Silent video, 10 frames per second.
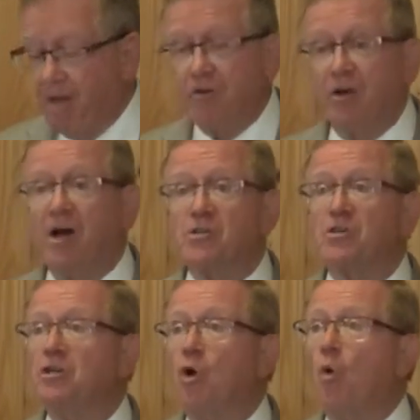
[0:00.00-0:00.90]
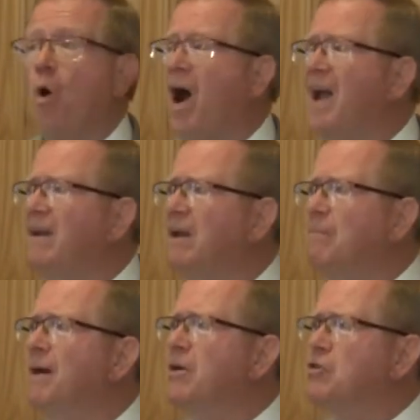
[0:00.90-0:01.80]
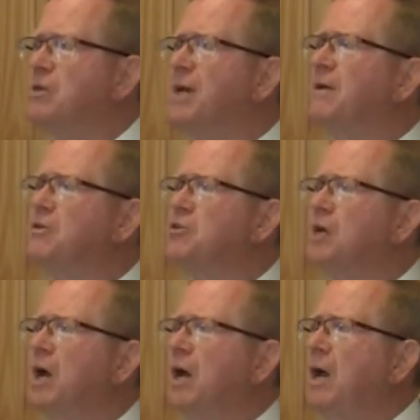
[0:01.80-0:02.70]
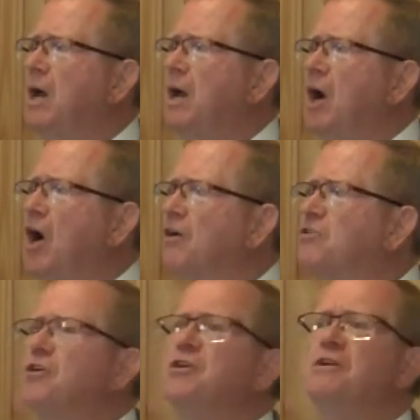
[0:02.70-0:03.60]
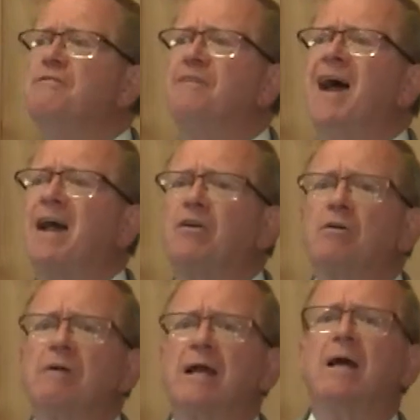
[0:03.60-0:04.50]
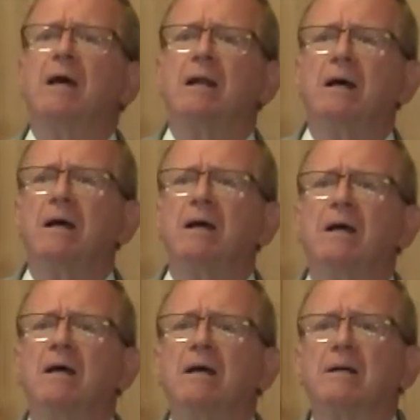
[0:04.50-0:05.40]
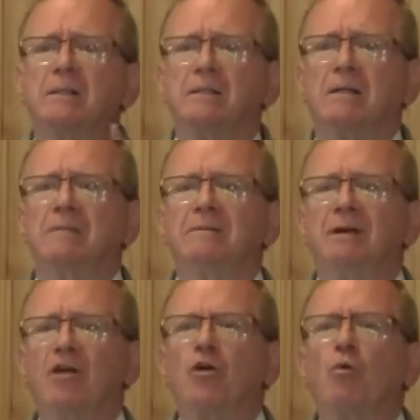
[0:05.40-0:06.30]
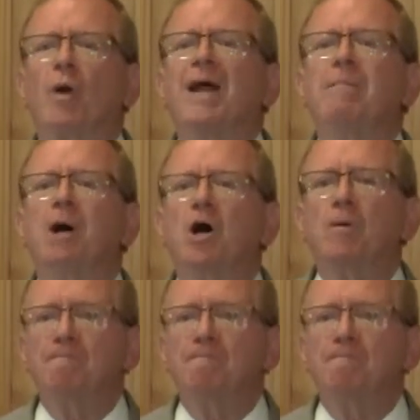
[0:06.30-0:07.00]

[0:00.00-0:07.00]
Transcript: Doesn't quite make sense until you factor in the rainbow.